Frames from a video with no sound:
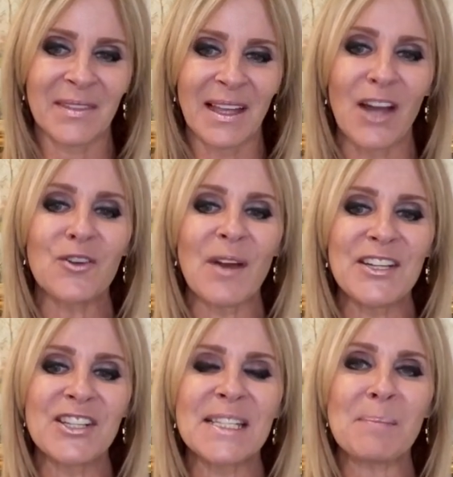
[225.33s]
A
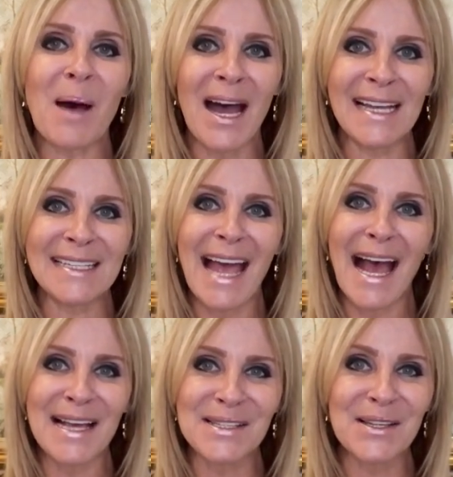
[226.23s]
gracious mind
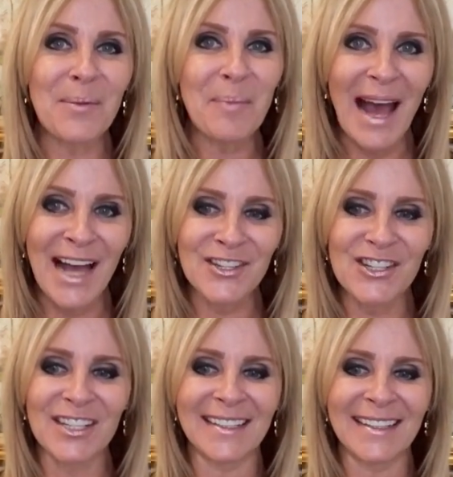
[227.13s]
has
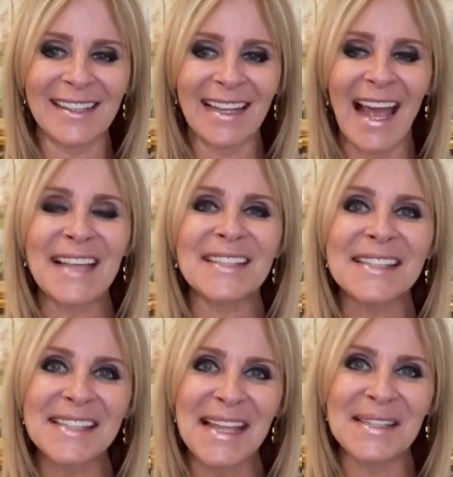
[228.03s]
compassion and
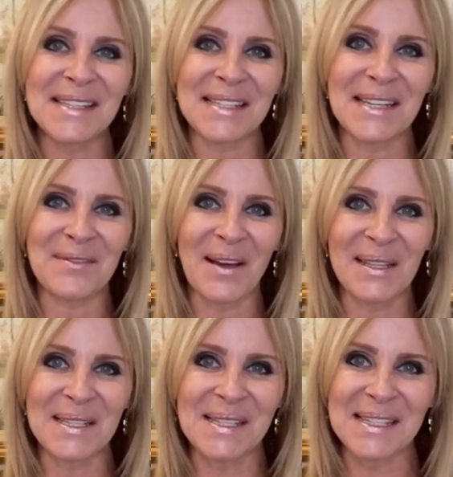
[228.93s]
sensitive
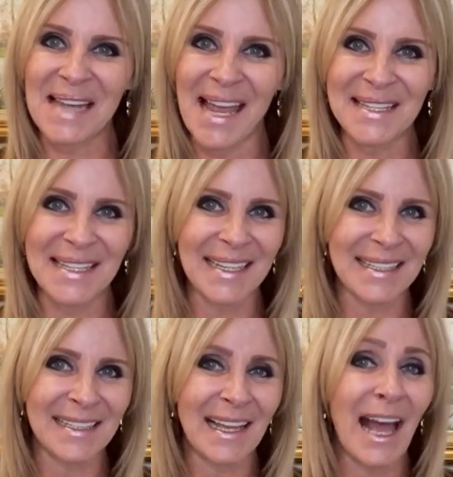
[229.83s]
understanding.
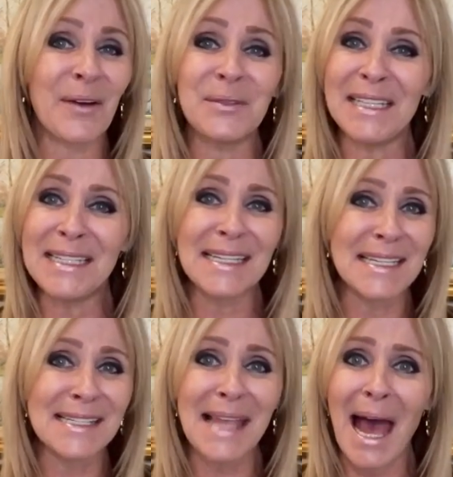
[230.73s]
How needed
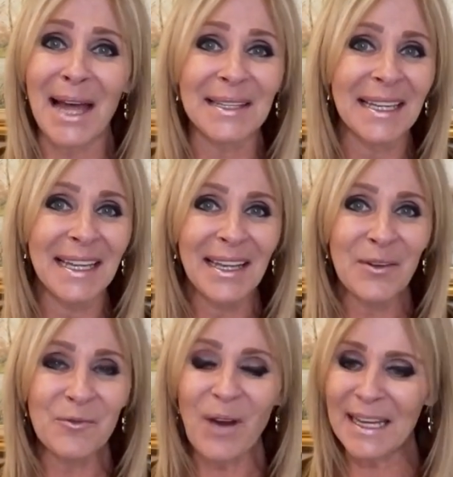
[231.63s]
is that
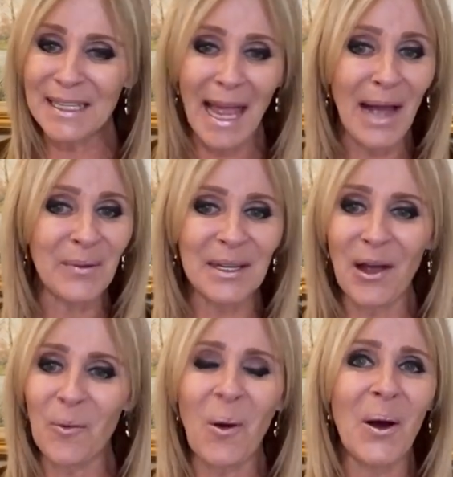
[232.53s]
right now in
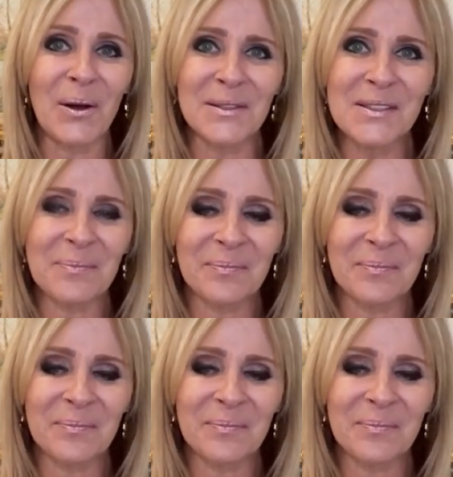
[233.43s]
our world?